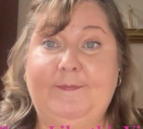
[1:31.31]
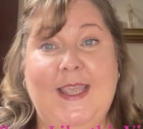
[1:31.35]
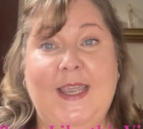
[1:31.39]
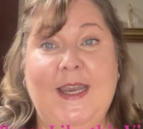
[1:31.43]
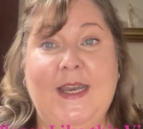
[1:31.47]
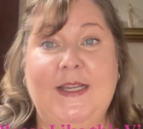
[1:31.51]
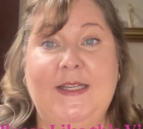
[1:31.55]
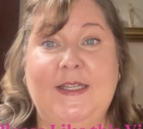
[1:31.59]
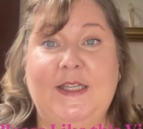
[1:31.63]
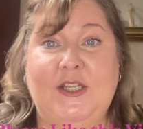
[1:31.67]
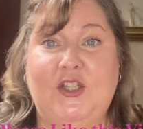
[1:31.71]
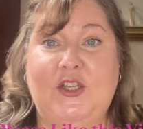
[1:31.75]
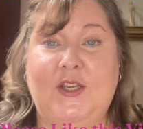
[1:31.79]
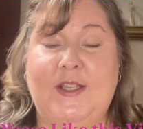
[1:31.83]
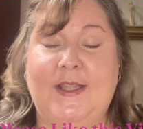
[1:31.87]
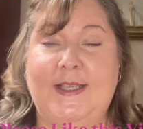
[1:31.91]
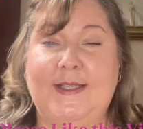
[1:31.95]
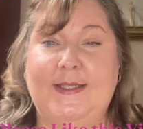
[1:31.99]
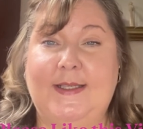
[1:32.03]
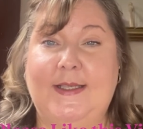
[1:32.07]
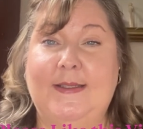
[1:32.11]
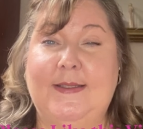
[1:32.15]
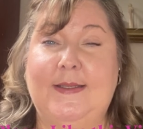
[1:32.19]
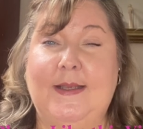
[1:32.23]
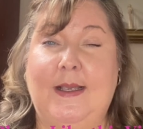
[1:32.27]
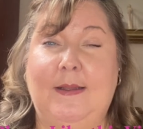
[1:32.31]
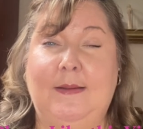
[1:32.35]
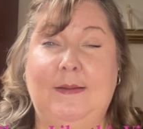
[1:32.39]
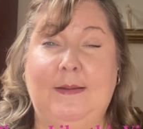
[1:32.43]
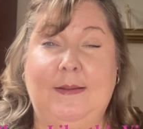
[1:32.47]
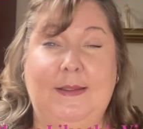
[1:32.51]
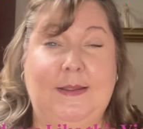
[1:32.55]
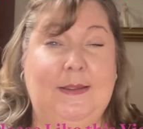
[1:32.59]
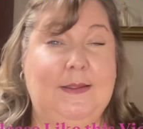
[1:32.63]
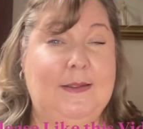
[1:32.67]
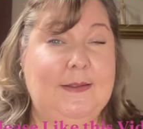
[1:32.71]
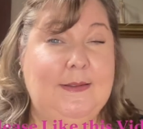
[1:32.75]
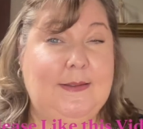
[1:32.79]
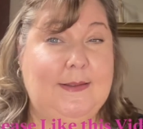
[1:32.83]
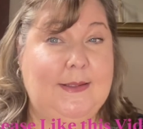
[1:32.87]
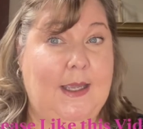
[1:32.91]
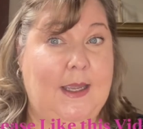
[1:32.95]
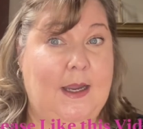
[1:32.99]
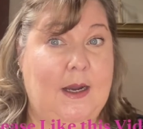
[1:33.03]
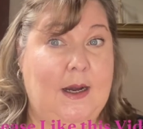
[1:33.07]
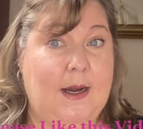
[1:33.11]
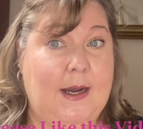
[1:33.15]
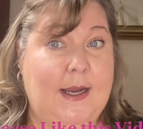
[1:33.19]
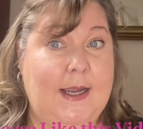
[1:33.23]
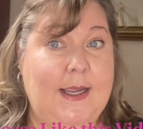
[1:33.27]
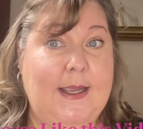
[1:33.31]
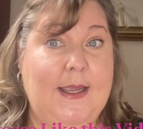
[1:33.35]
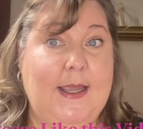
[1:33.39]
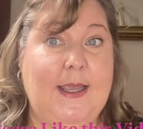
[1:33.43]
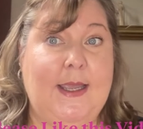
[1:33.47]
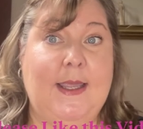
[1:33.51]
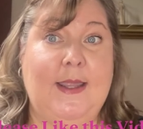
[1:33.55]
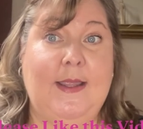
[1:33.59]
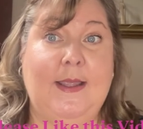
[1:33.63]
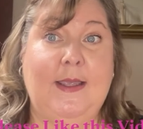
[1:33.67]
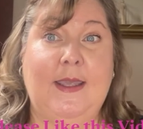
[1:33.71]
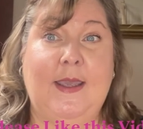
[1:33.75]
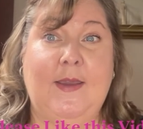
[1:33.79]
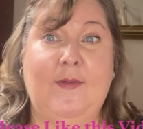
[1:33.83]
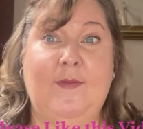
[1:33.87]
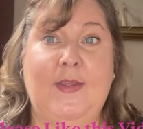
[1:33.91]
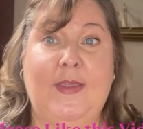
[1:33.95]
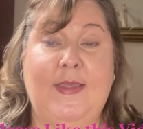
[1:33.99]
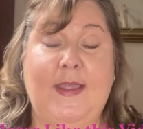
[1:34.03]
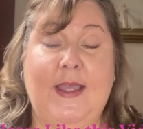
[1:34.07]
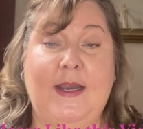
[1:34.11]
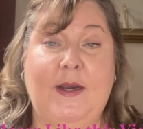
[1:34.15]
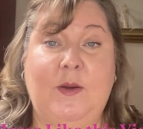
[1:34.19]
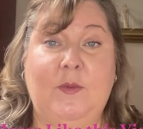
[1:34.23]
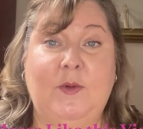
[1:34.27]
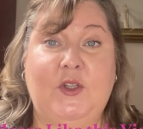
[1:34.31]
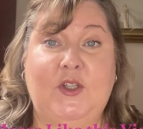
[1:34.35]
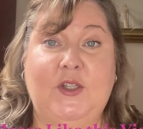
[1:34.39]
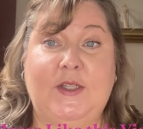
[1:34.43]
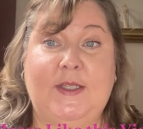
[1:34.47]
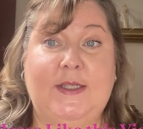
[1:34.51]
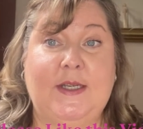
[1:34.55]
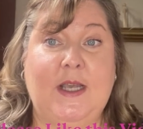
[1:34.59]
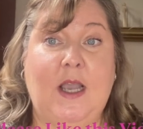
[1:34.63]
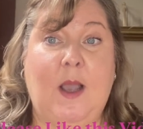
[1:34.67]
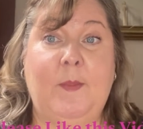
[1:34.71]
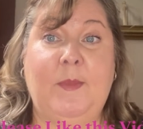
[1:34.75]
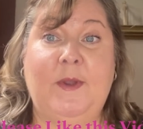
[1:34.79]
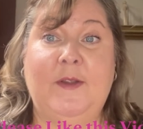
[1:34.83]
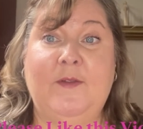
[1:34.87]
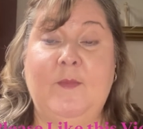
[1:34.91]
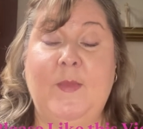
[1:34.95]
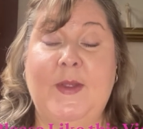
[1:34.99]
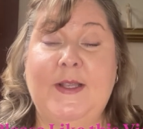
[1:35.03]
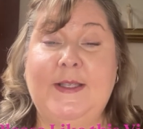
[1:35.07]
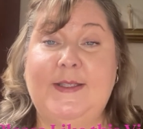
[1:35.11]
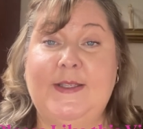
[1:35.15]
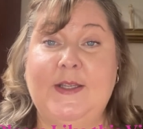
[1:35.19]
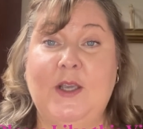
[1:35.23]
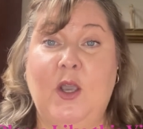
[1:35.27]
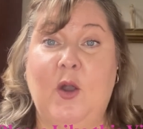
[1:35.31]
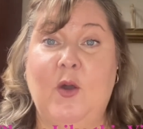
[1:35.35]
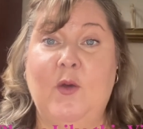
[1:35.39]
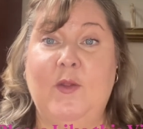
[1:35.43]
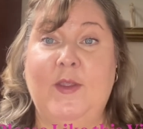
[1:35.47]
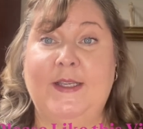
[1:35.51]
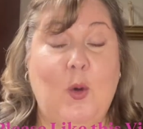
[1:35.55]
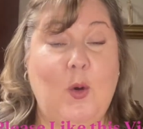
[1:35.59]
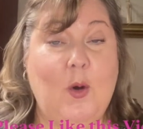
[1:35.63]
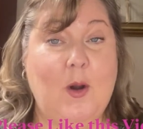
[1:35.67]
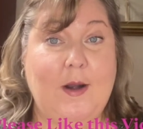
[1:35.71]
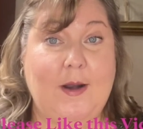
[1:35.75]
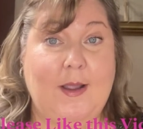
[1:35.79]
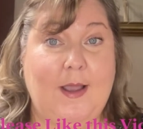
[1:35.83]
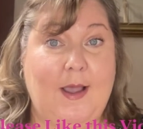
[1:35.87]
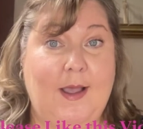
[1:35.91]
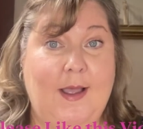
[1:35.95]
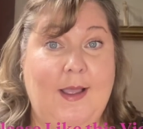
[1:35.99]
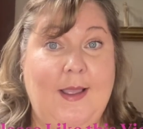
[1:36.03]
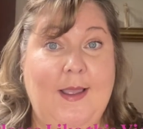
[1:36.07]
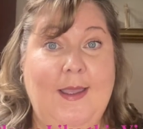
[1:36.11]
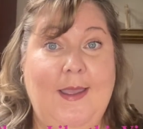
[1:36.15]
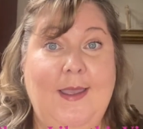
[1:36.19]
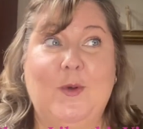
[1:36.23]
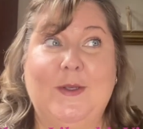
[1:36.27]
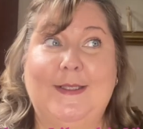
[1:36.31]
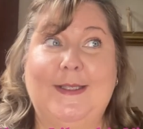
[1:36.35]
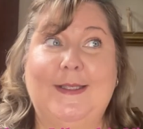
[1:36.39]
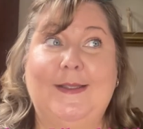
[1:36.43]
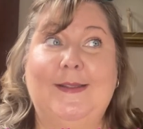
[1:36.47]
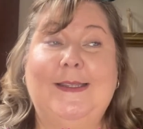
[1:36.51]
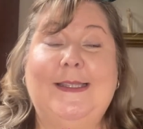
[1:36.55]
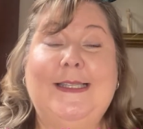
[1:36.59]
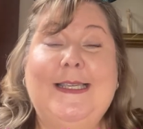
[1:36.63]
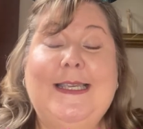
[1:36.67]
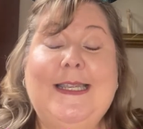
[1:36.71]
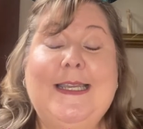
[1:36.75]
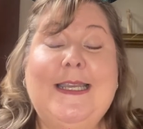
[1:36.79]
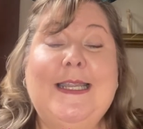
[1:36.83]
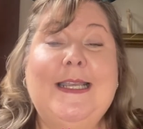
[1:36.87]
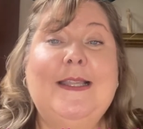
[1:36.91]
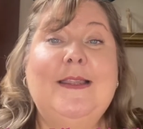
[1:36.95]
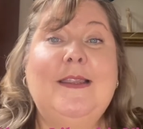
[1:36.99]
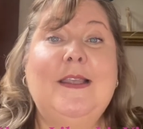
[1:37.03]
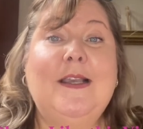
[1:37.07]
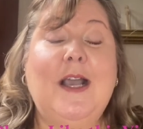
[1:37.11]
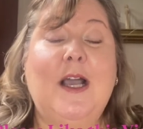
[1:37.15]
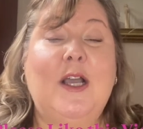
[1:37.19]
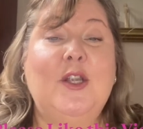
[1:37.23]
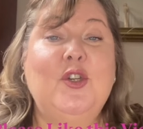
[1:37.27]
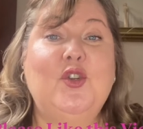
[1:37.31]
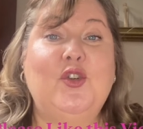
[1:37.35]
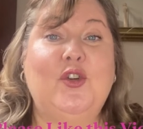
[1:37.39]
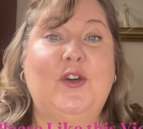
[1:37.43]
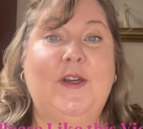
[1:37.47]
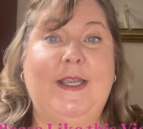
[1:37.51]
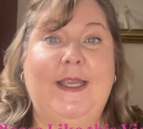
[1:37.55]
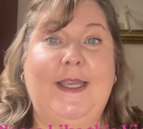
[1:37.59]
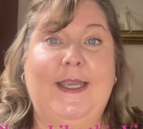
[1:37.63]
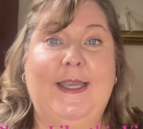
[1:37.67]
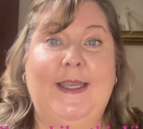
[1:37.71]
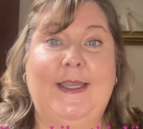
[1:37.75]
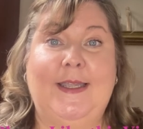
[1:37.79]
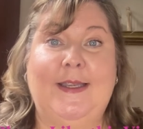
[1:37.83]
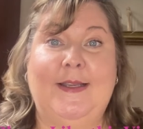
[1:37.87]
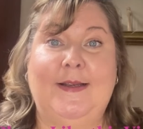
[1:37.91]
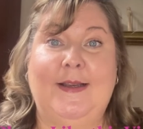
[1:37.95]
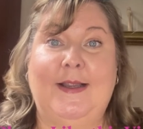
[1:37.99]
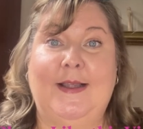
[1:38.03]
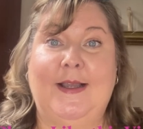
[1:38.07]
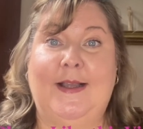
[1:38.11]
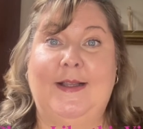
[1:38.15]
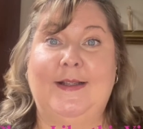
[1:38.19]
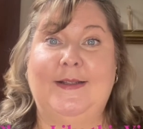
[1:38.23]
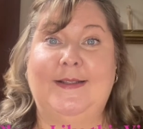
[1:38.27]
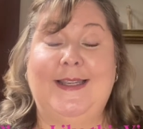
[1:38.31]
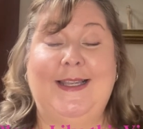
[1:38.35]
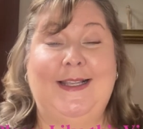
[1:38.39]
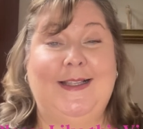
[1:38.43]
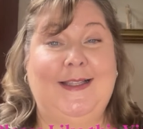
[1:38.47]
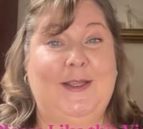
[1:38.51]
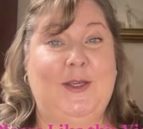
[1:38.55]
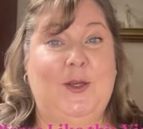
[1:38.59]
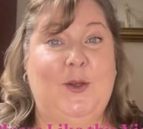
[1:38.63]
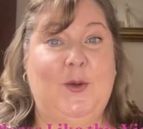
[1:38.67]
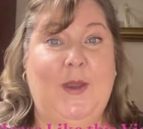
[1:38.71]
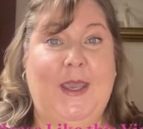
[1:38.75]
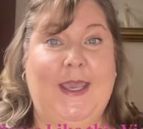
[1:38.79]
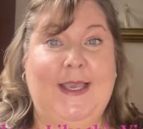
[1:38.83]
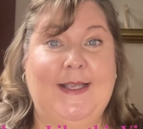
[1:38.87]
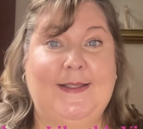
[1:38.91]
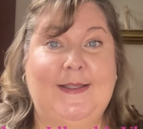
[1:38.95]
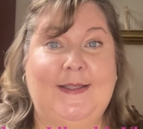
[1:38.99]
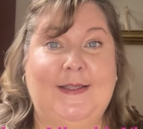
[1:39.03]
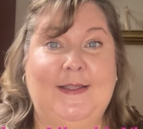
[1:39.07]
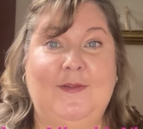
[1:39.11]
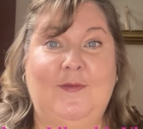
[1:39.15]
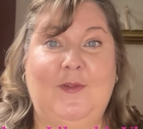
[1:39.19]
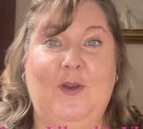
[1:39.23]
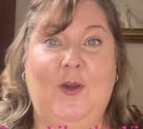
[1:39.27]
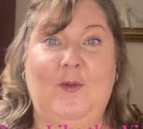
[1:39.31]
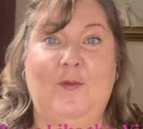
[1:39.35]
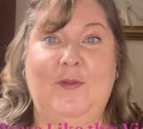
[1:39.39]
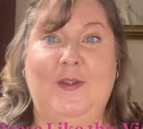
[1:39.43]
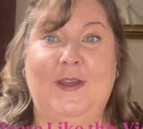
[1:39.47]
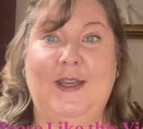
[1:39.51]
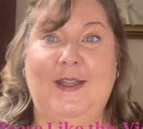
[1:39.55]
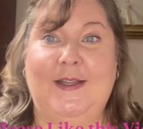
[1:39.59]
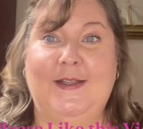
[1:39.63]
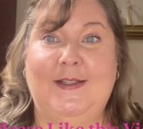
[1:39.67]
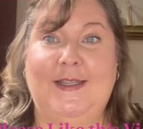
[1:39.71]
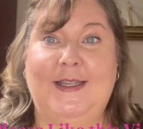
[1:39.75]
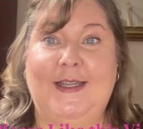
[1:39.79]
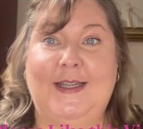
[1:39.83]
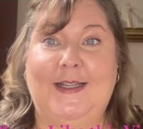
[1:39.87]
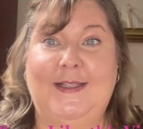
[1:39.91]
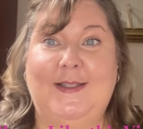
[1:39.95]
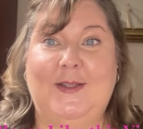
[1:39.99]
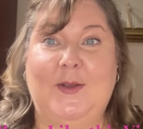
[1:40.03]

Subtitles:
In addition, this is a little scary, given that it was just a couple of months ago, Florida was leading the country in daily new cases of COVID-19.